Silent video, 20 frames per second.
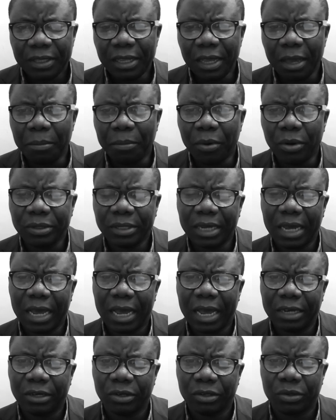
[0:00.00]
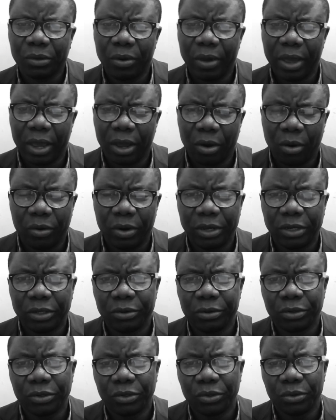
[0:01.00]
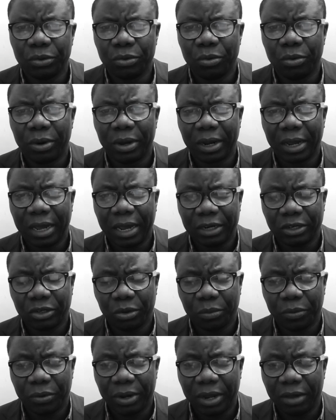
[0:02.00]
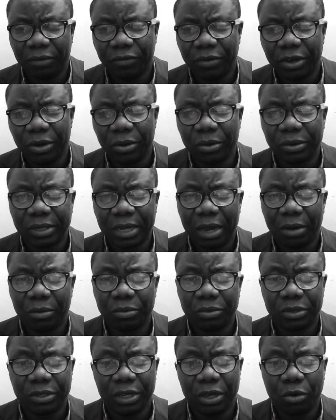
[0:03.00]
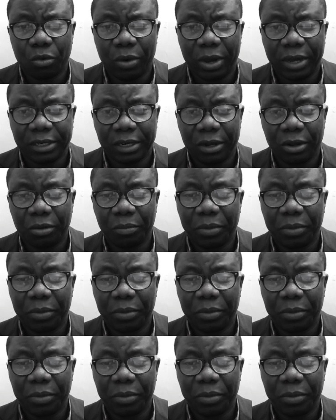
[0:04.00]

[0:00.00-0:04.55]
But I just want to encourage you to go and catch up on our videos, and we'll see quite a lot,